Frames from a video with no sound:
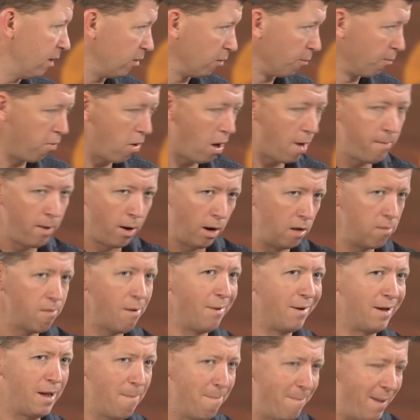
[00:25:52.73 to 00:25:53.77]
They're primarily
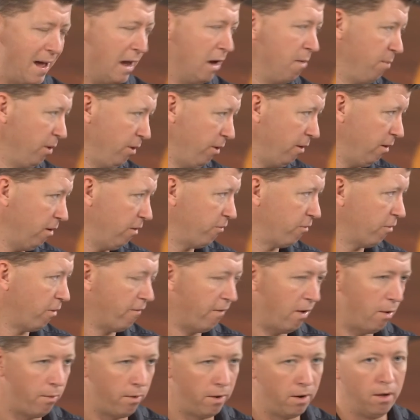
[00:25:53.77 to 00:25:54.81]
around compatibility. So if
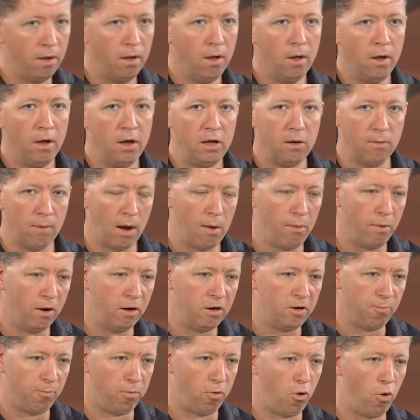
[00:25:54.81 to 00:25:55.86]
I want to
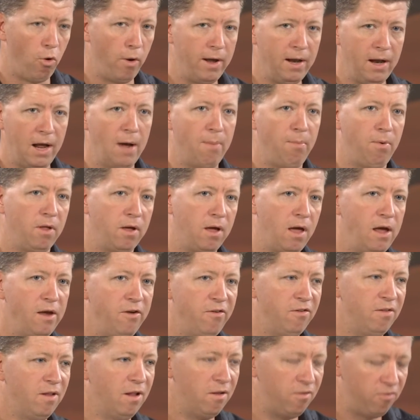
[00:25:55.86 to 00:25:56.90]
deploy an
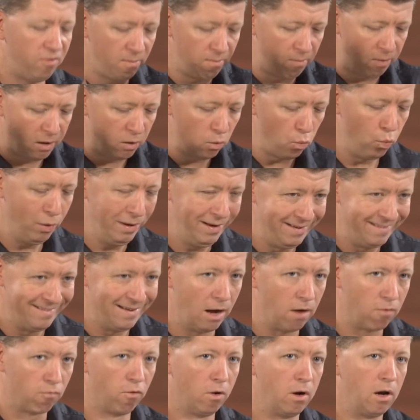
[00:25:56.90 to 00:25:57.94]
application that simply will
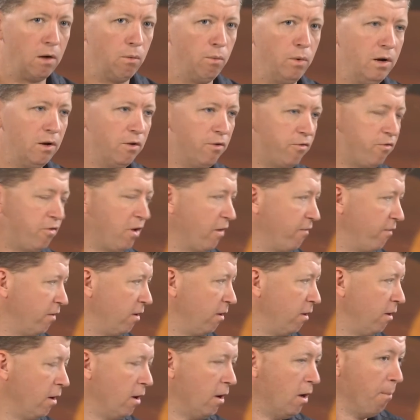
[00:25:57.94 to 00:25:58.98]
not run on Windows
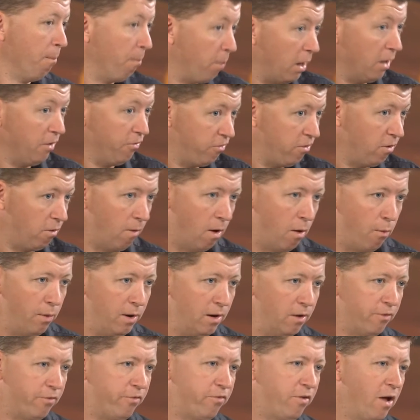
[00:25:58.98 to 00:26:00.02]
7, but I still want
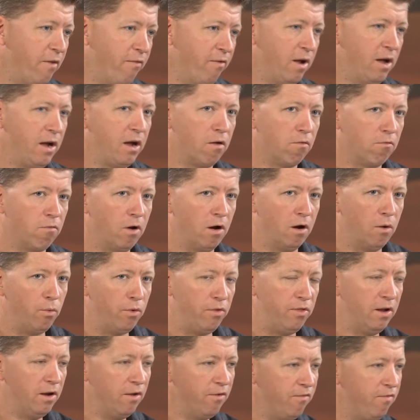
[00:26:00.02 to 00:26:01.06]
Windows 7, I can run it
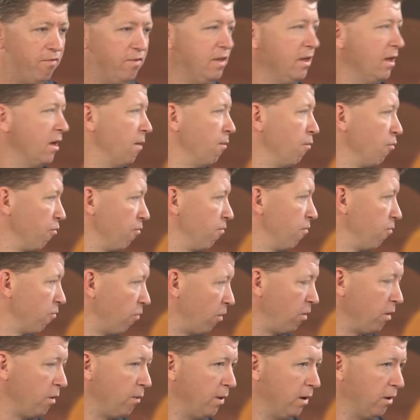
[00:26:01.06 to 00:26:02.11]
within a VM
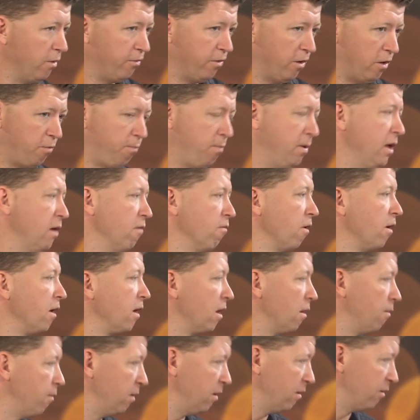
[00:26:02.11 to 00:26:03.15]
running Windows XP, running
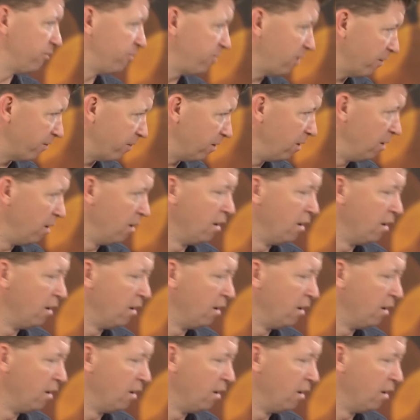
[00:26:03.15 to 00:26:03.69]
on Windows 7.